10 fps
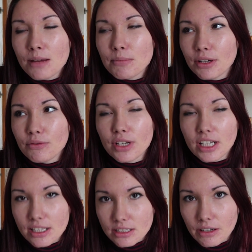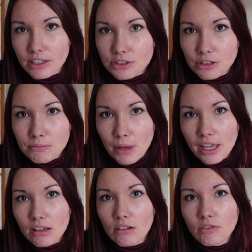but it really is going to
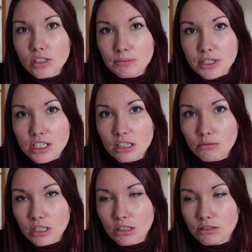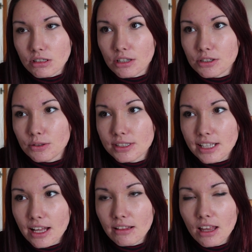pay off, especially when you start to
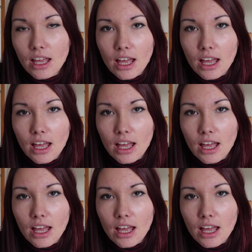sell